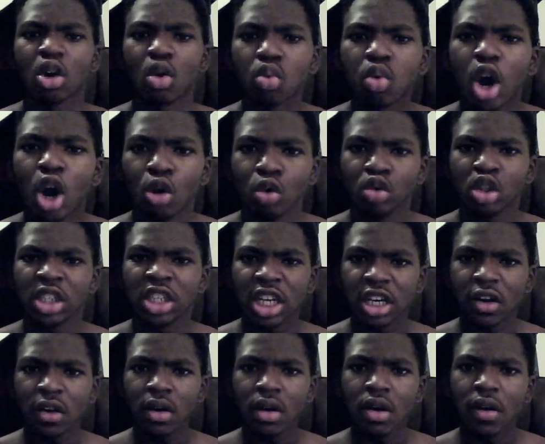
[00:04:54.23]
Fuck a
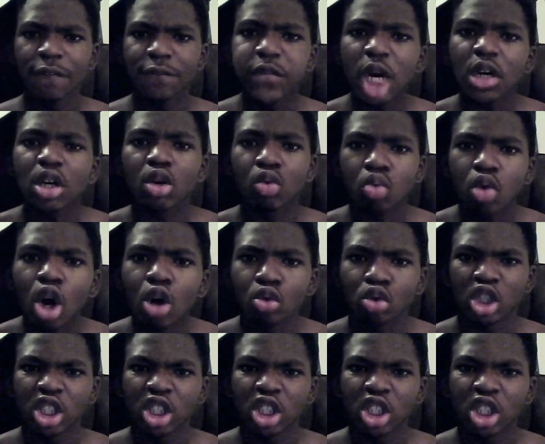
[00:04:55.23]
roach, nigga. Fuck a
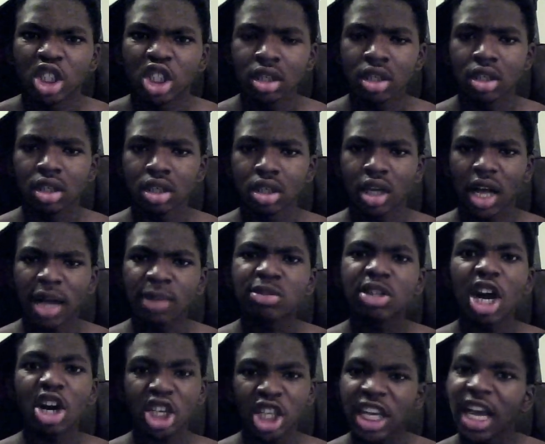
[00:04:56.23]
roach, nigga.
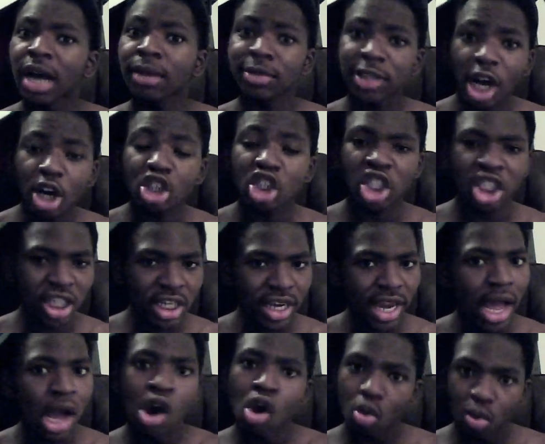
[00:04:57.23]
I'm talking, yeah, I'm talking
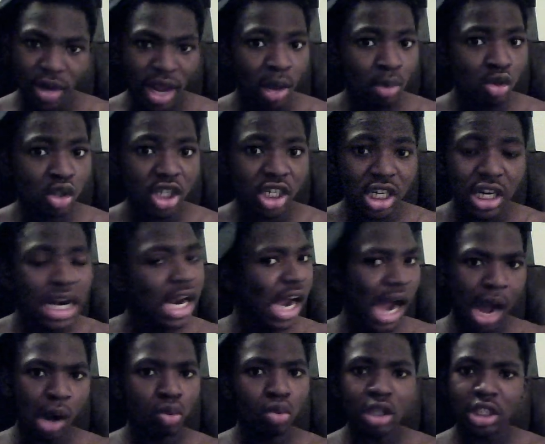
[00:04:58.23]
shit now. When they was
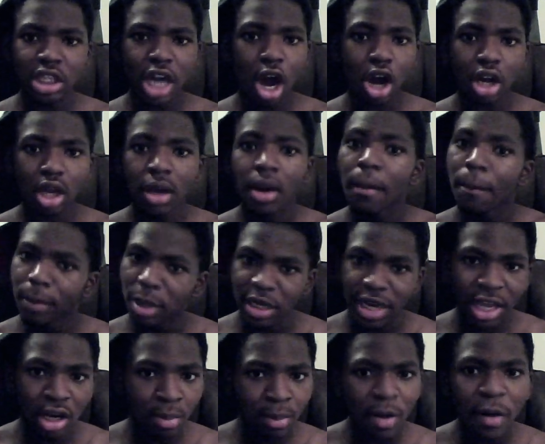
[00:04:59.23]
here, I wasn't talking,
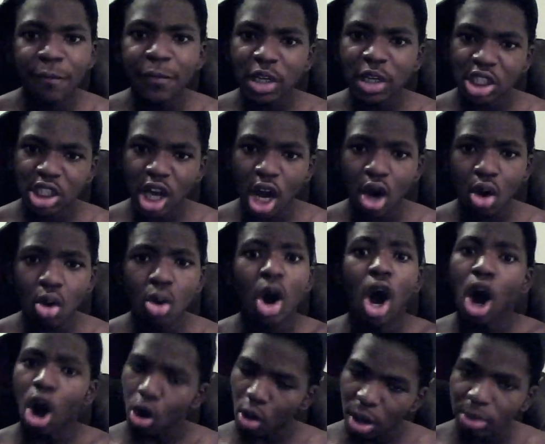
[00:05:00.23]
but now the motherfuckers
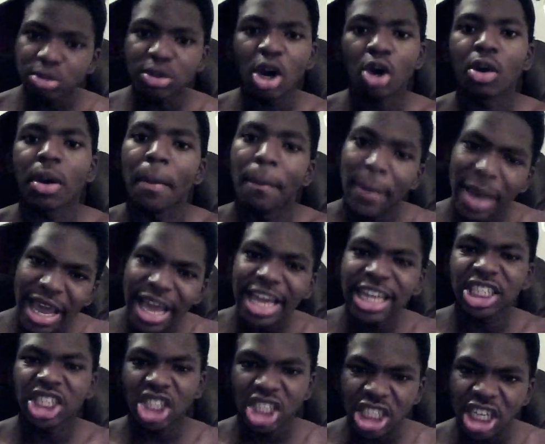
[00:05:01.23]
gone. Oh, I'm talking
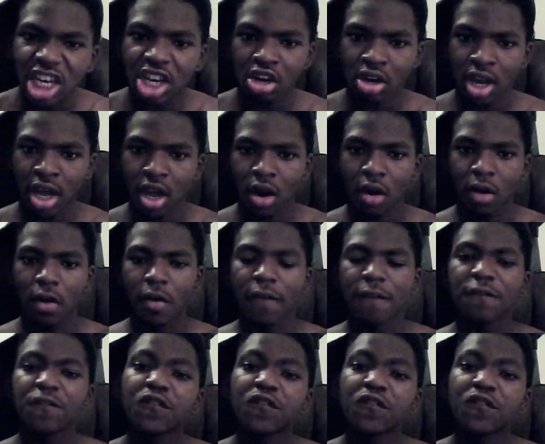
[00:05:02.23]
mad shit now.